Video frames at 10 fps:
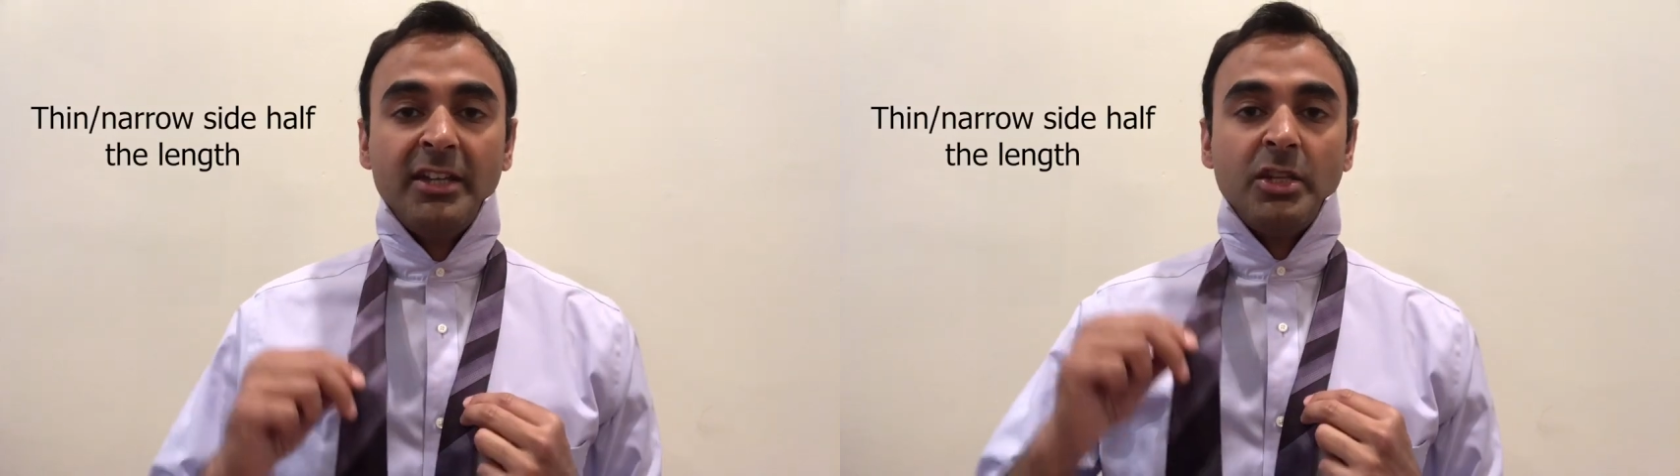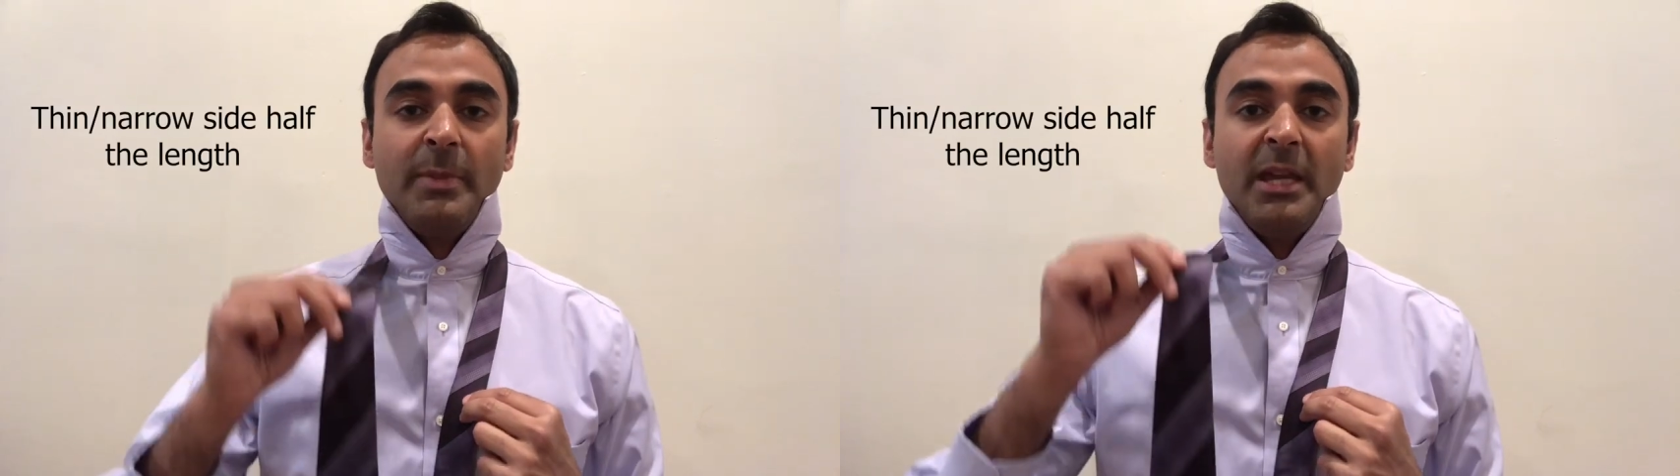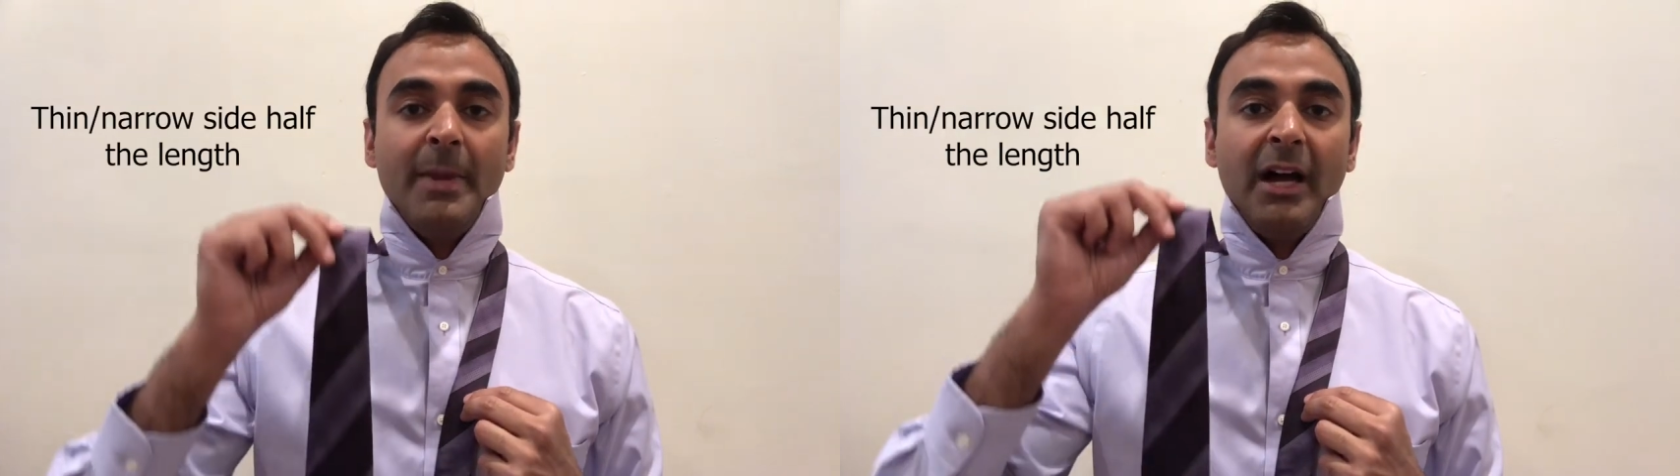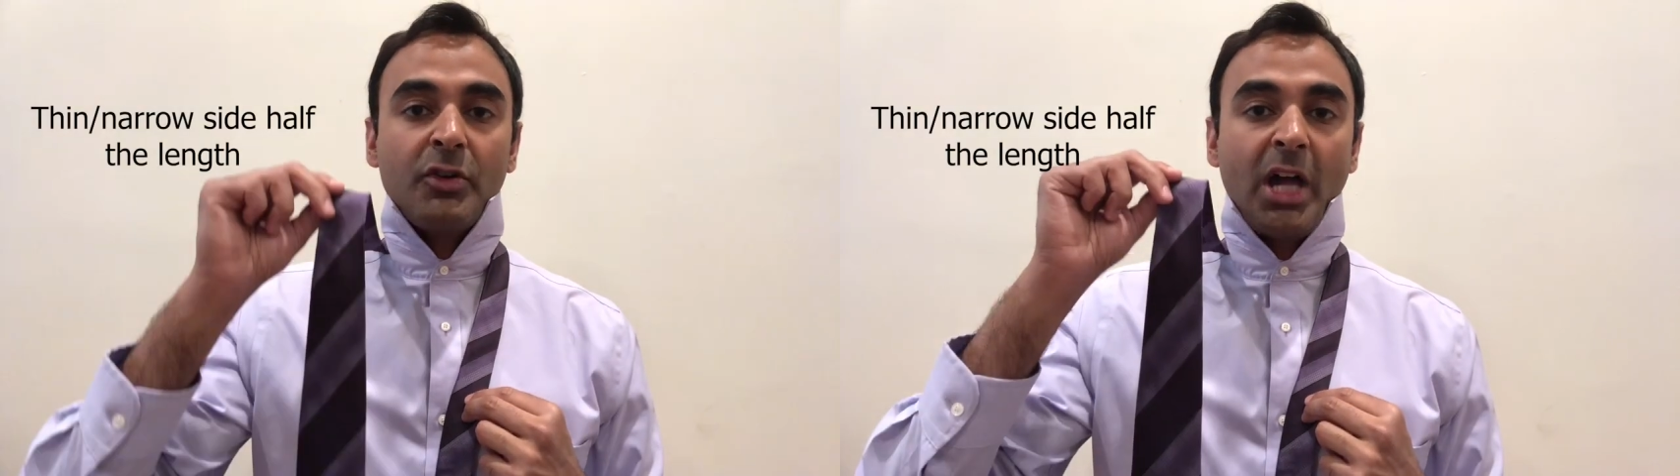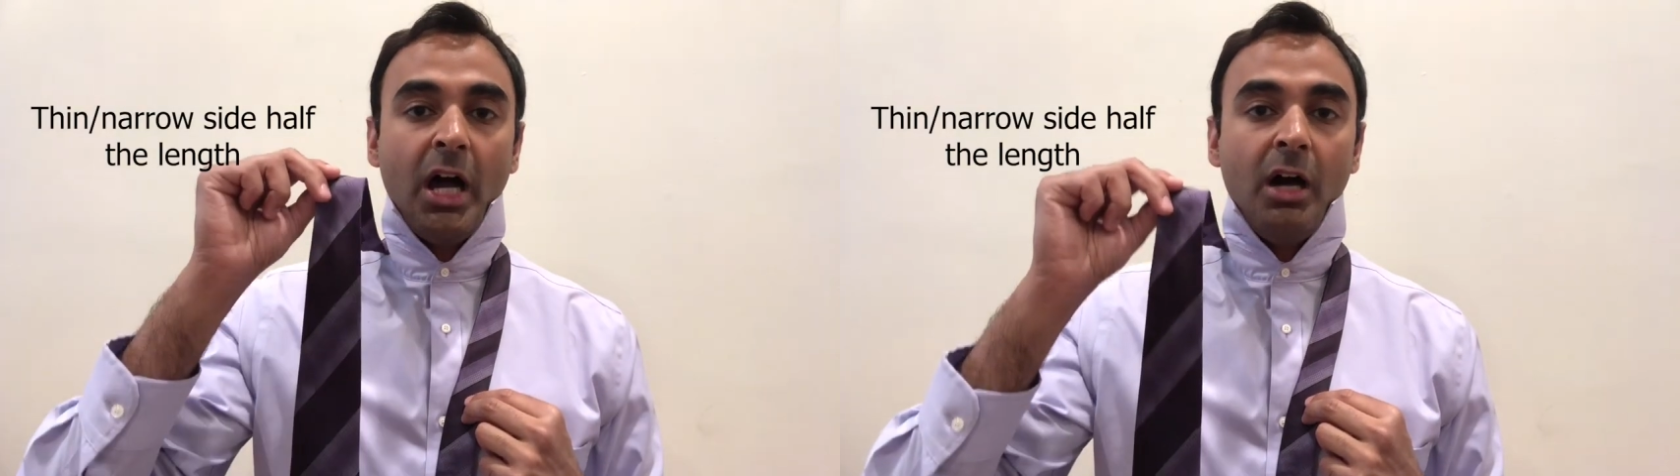to be
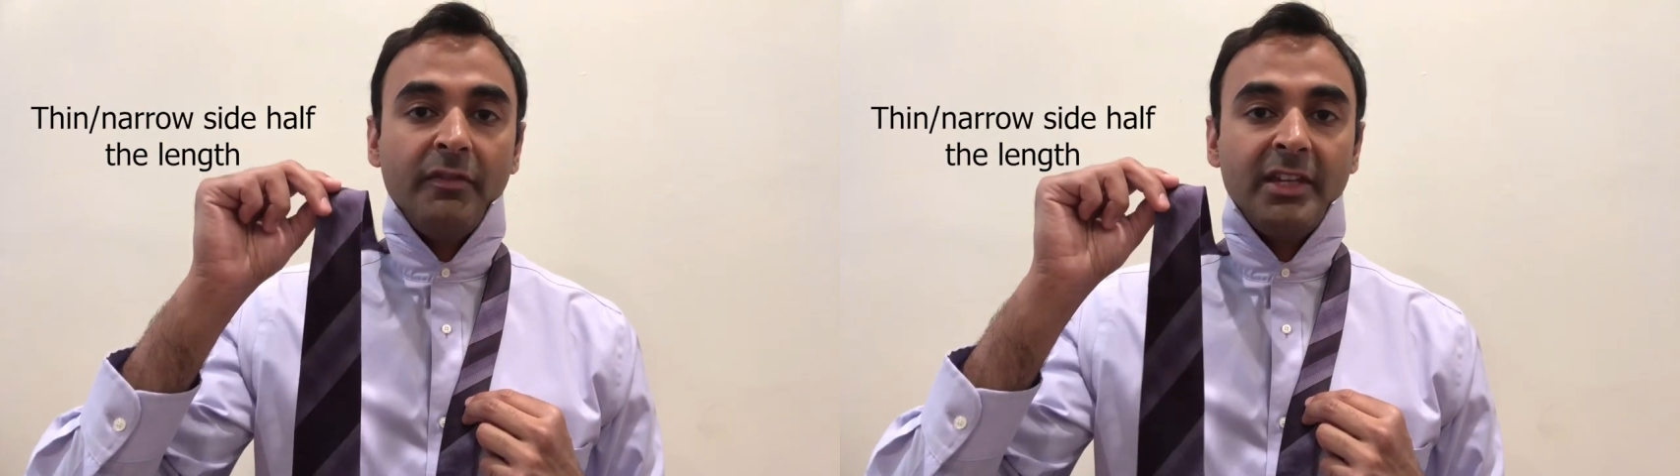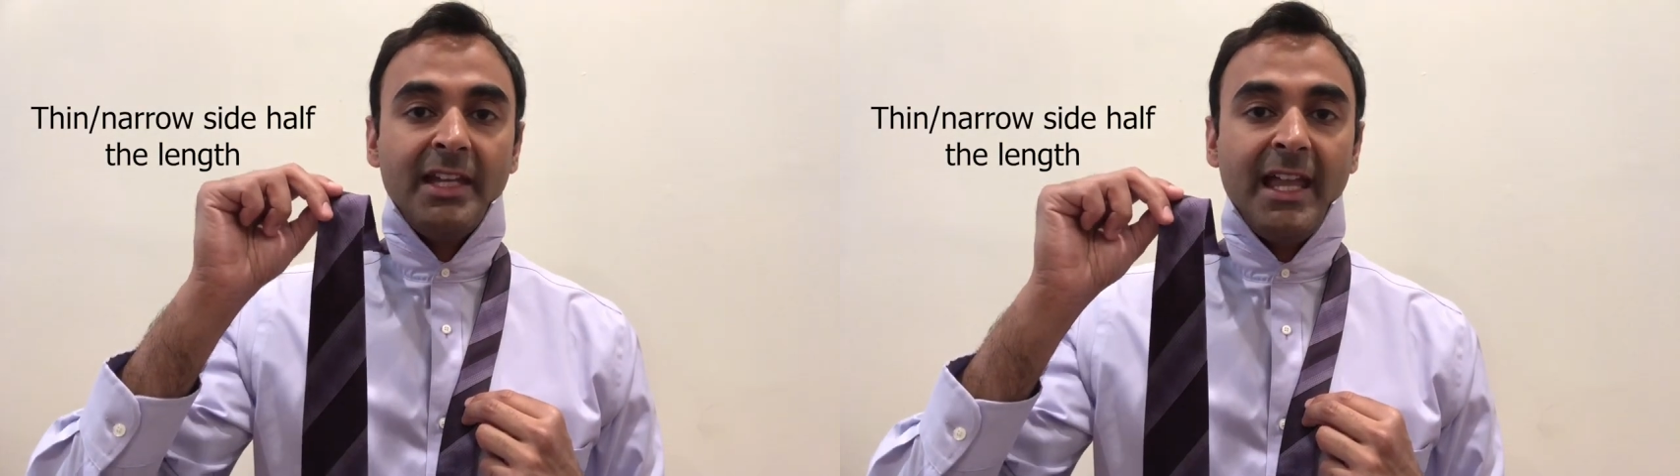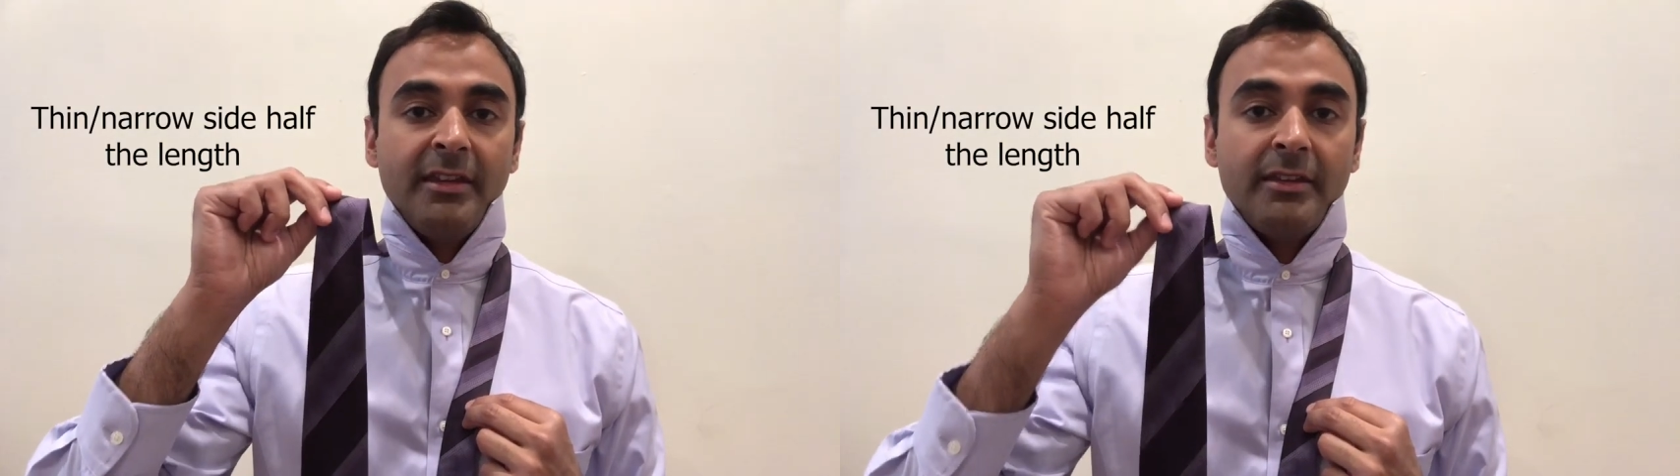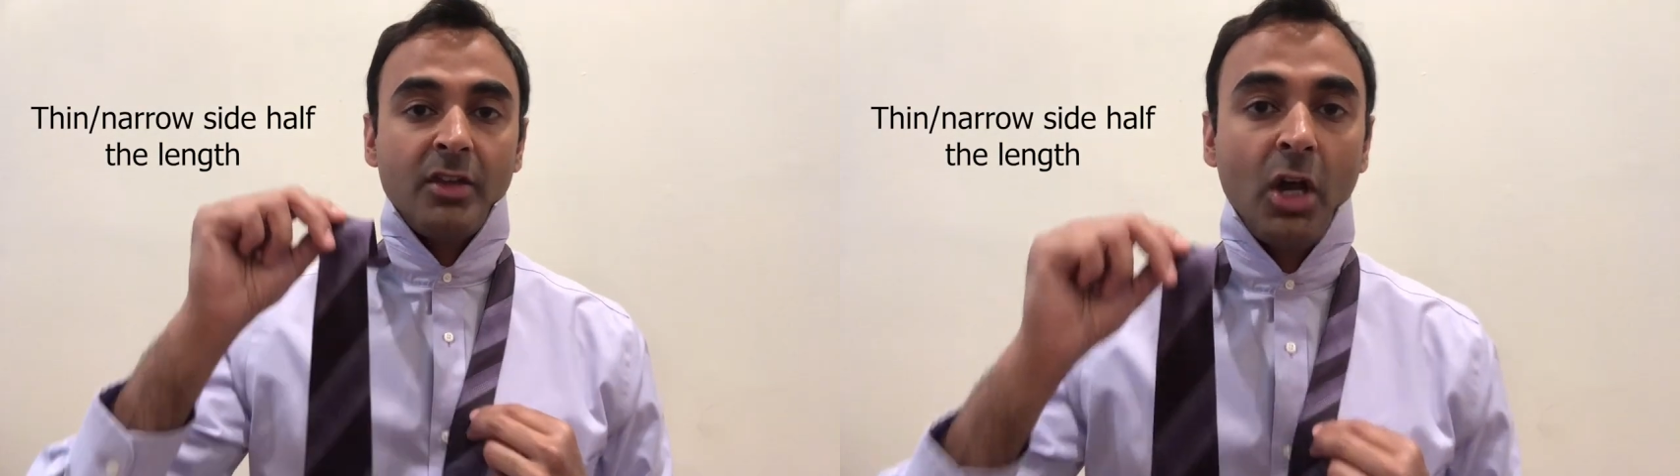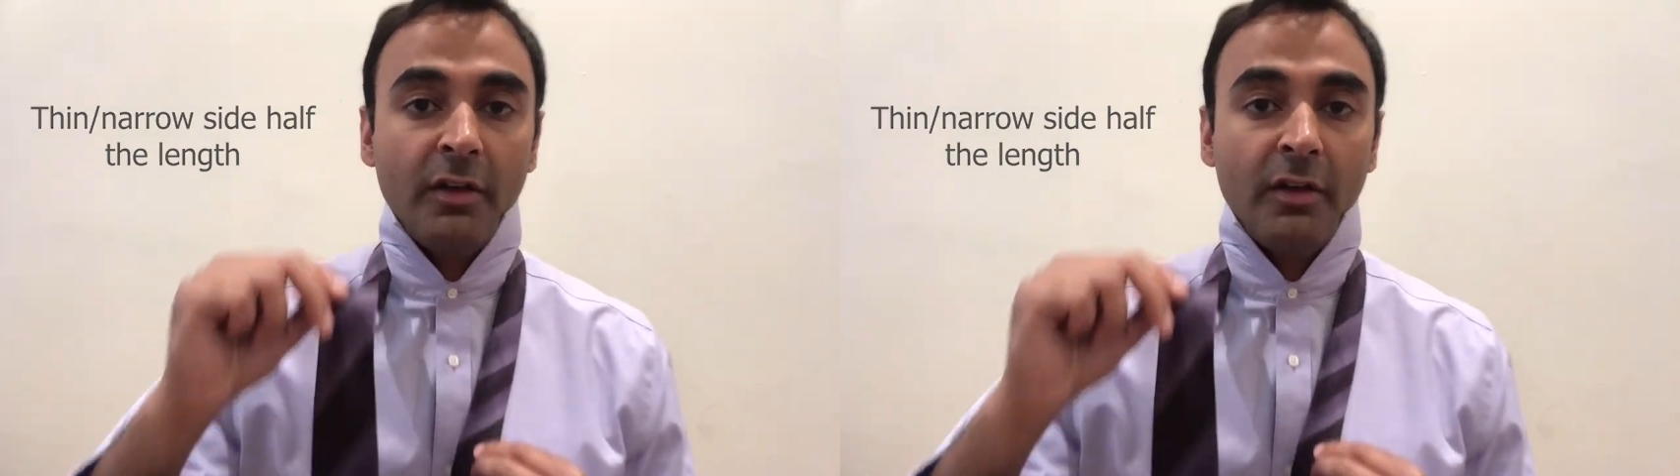about half the length